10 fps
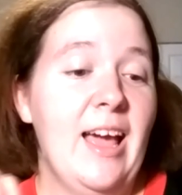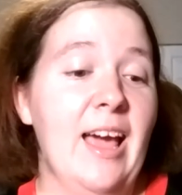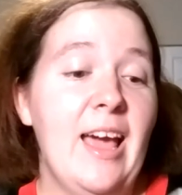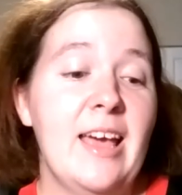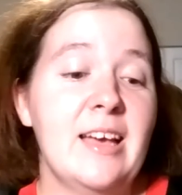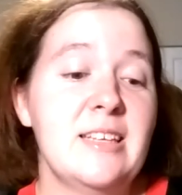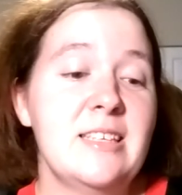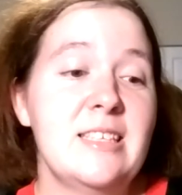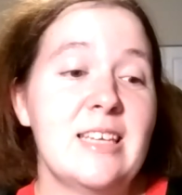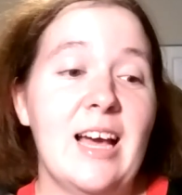
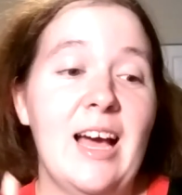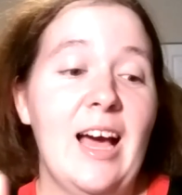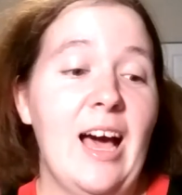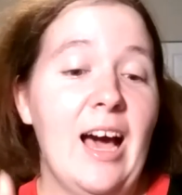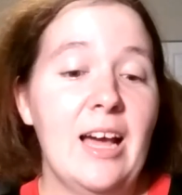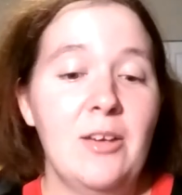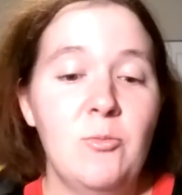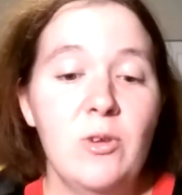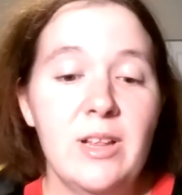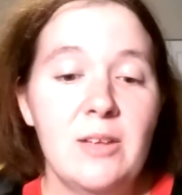And I
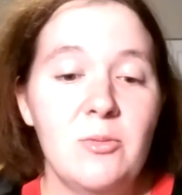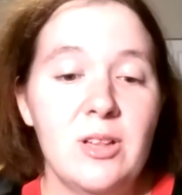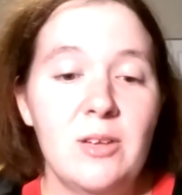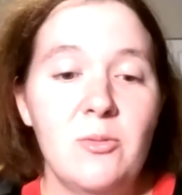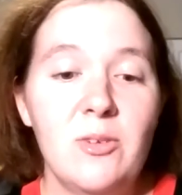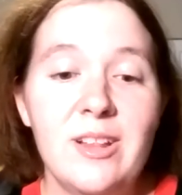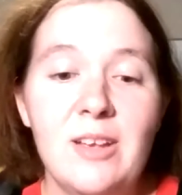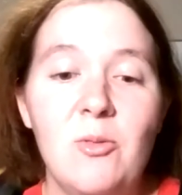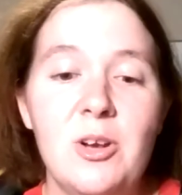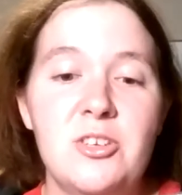really
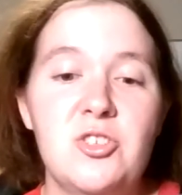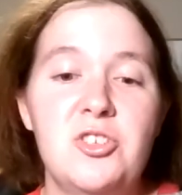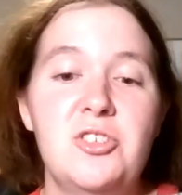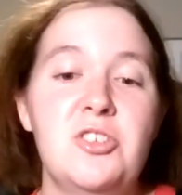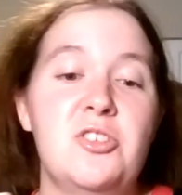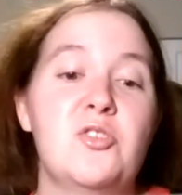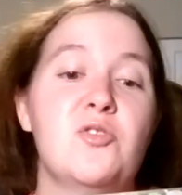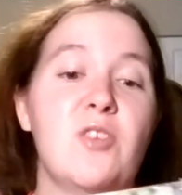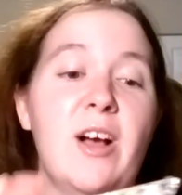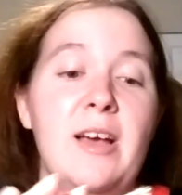wanted to
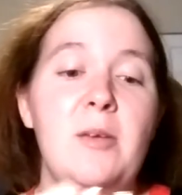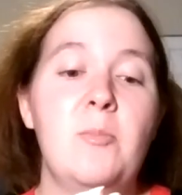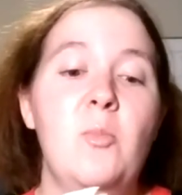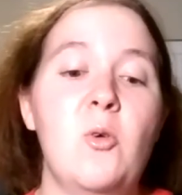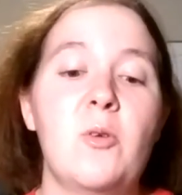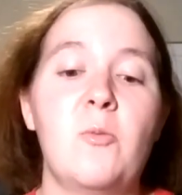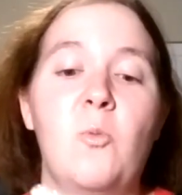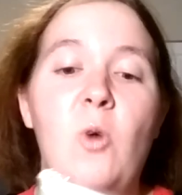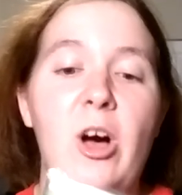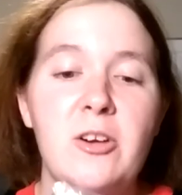try more
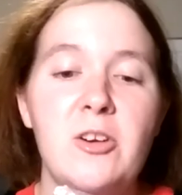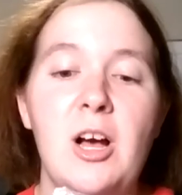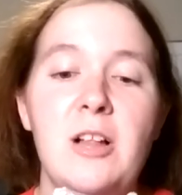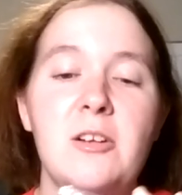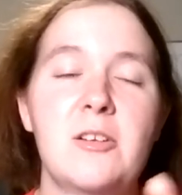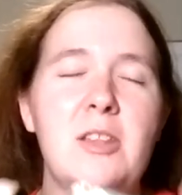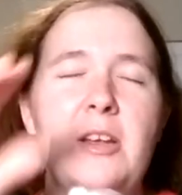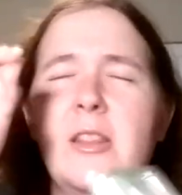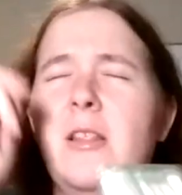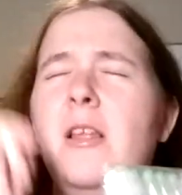watercolor,
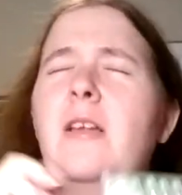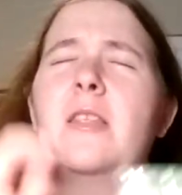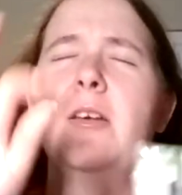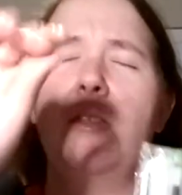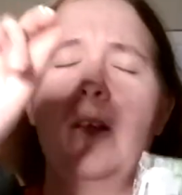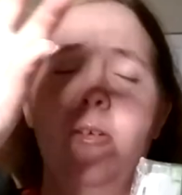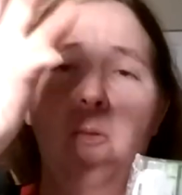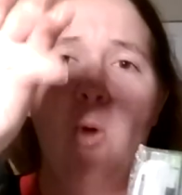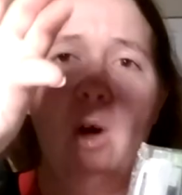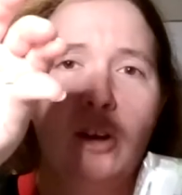the
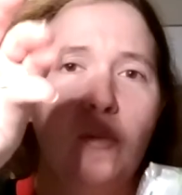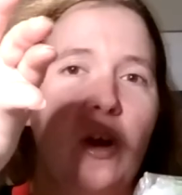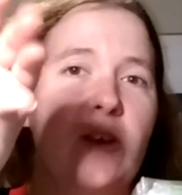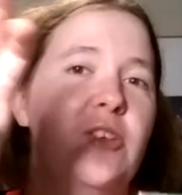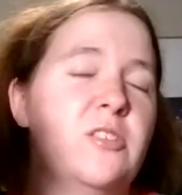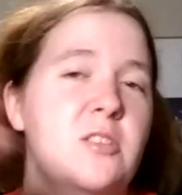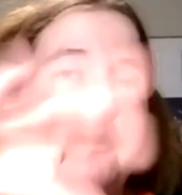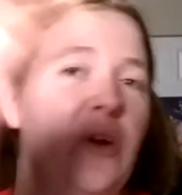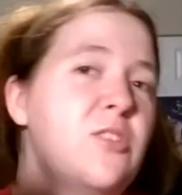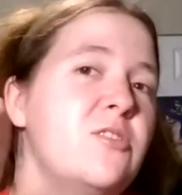water brushes, the
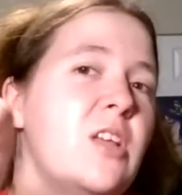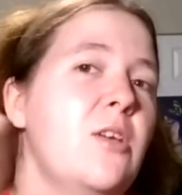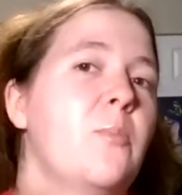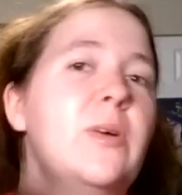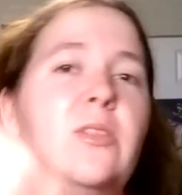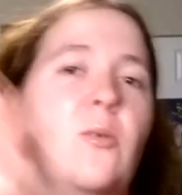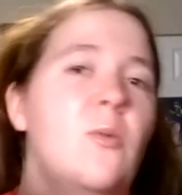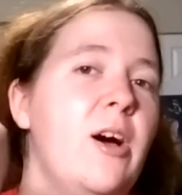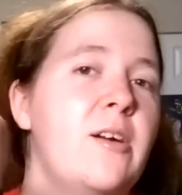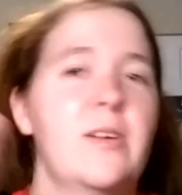brushes that you put the
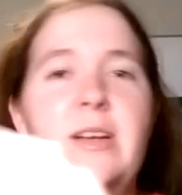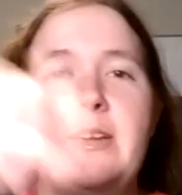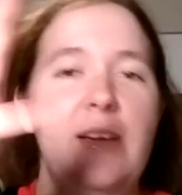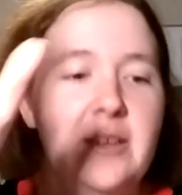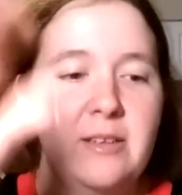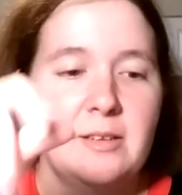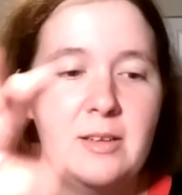water in and